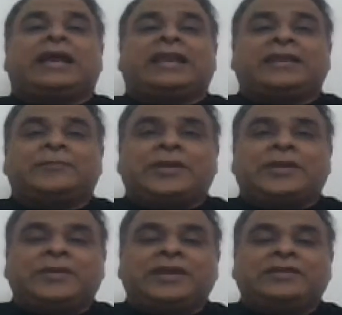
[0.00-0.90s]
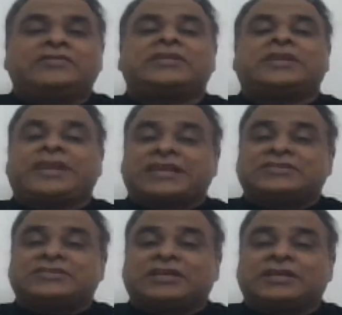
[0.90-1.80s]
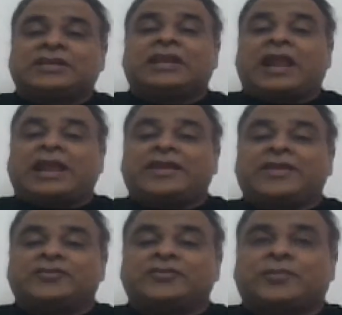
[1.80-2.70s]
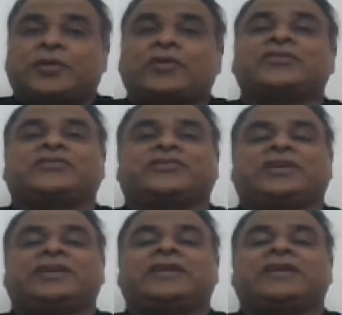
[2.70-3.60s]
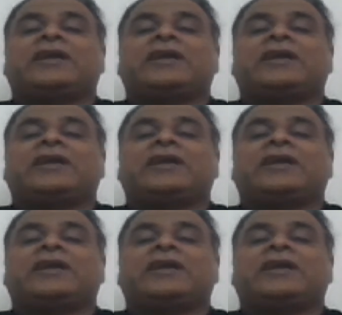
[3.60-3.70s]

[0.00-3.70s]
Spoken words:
NLP means natural language processing.